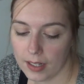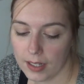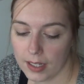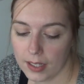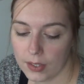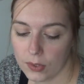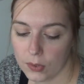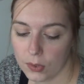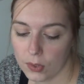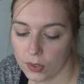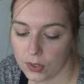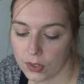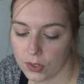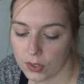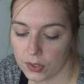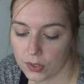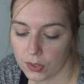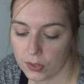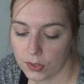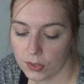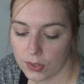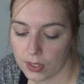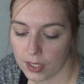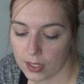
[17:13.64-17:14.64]
in order
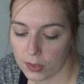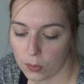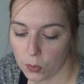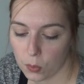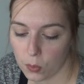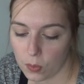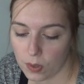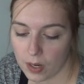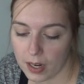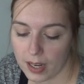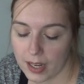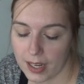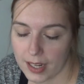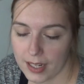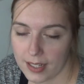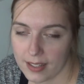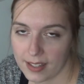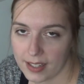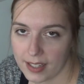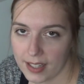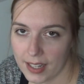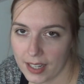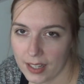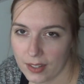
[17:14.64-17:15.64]
to do that right,
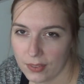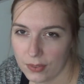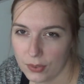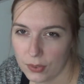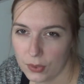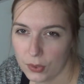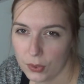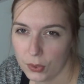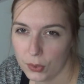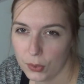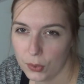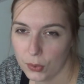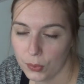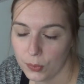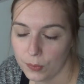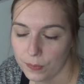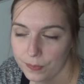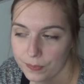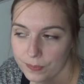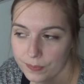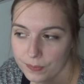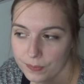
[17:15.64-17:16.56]
I have to